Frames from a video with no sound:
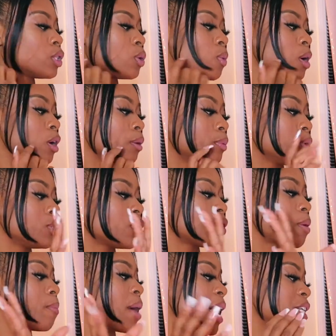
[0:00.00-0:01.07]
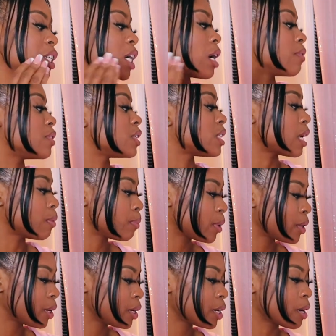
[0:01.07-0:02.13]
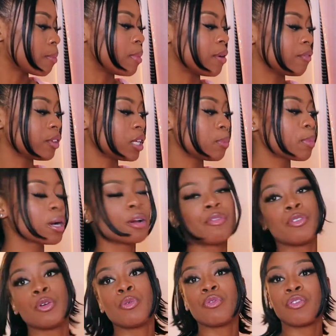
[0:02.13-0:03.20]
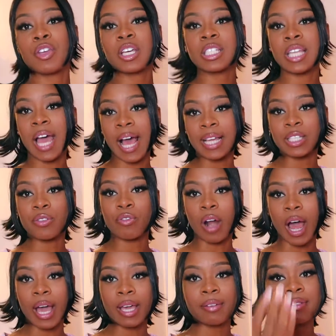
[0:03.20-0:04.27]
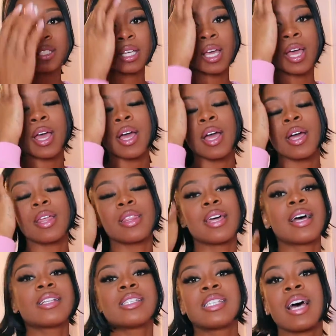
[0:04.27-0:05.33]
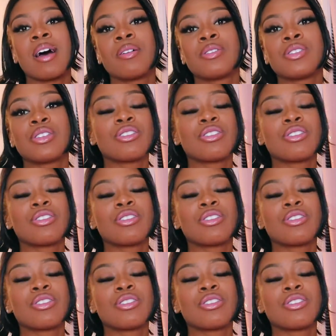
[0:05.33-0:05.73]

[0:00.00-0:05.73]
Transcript: to welcome you to the magic of Scentbird. Your monthly perfume fix has arrived. That sounds